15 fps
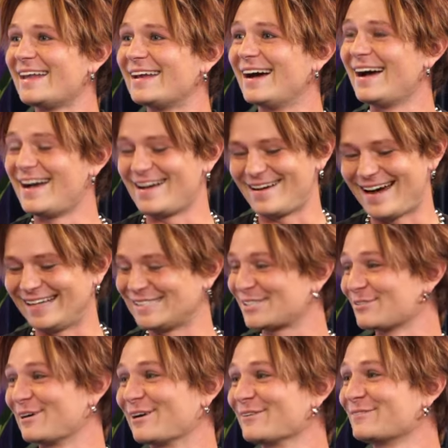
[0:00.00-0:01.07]
And I
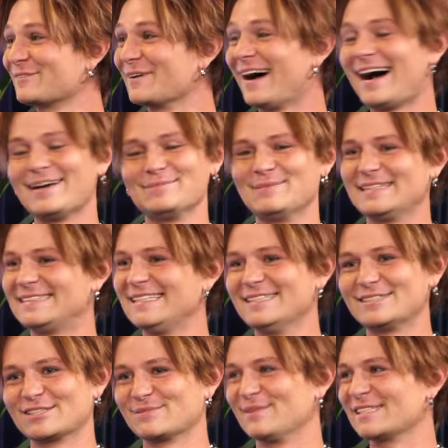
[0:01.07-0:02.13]
swear, my
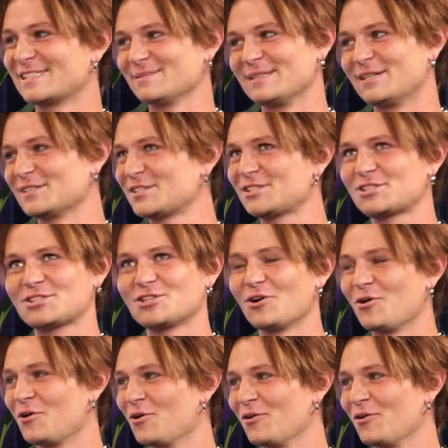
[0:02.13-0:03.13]
teachers must have been so